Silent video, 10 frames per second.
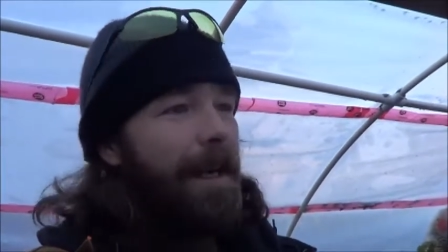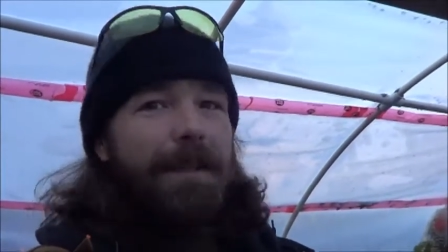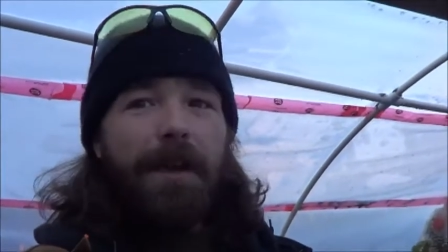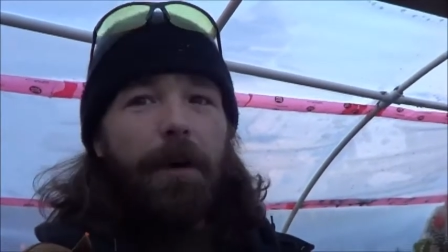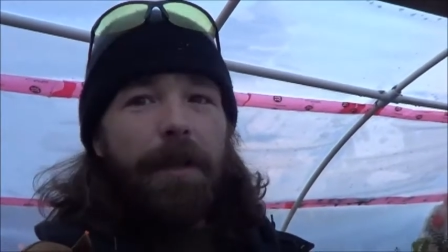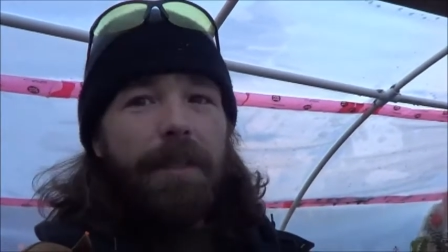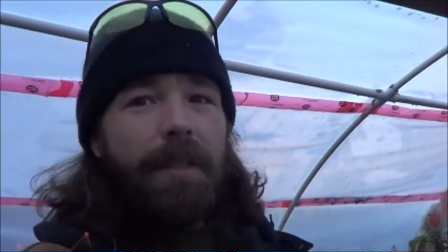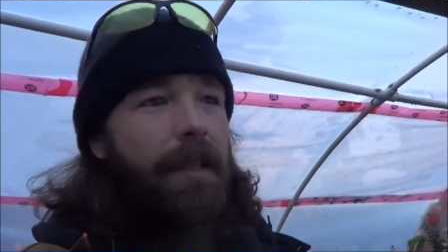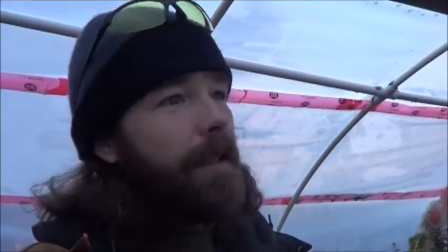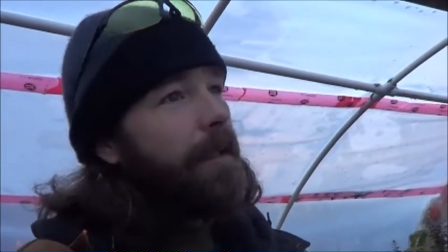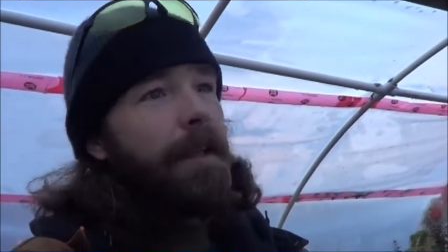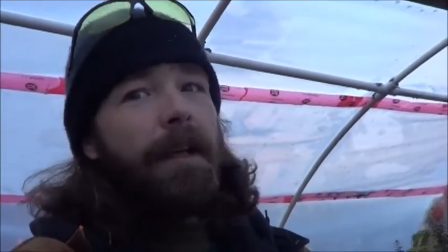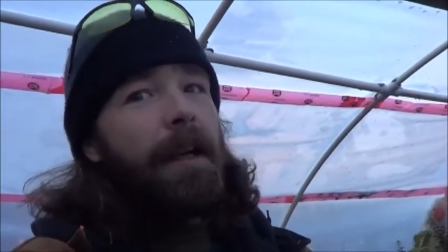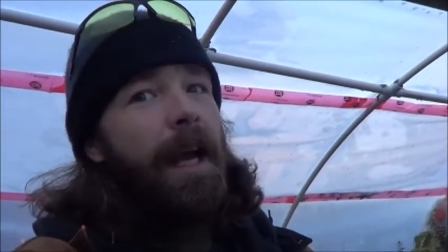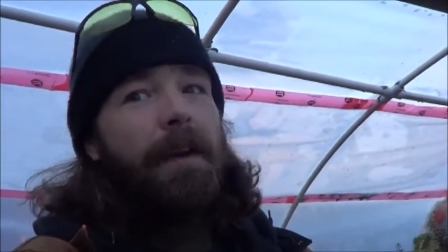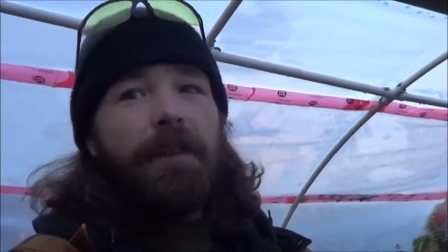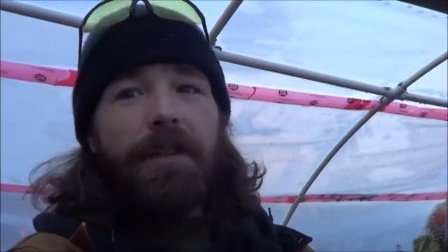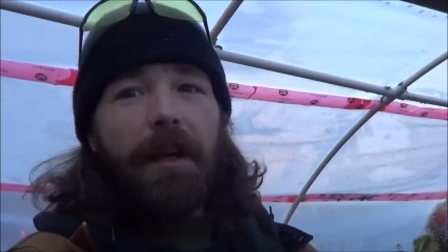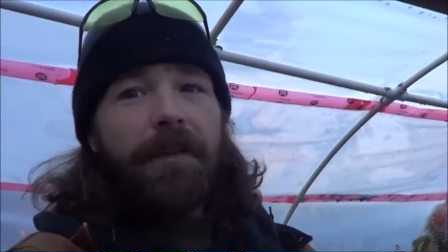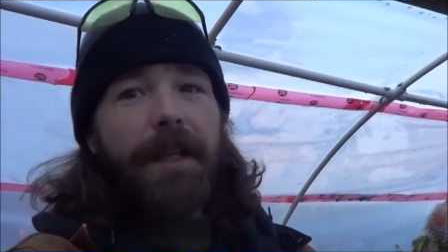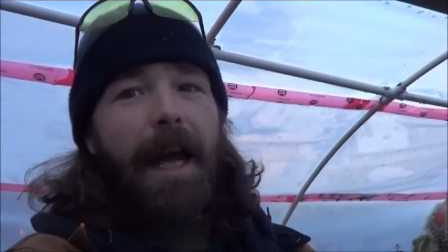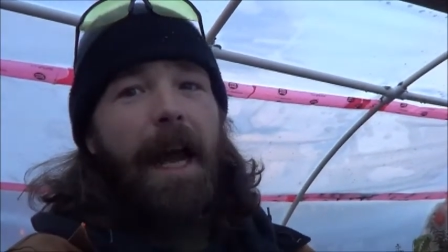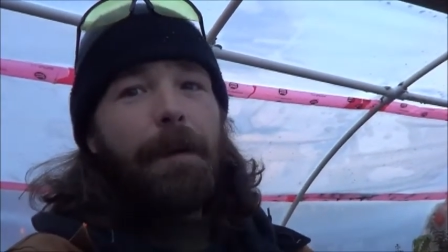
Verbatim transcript: as always, have yourselves an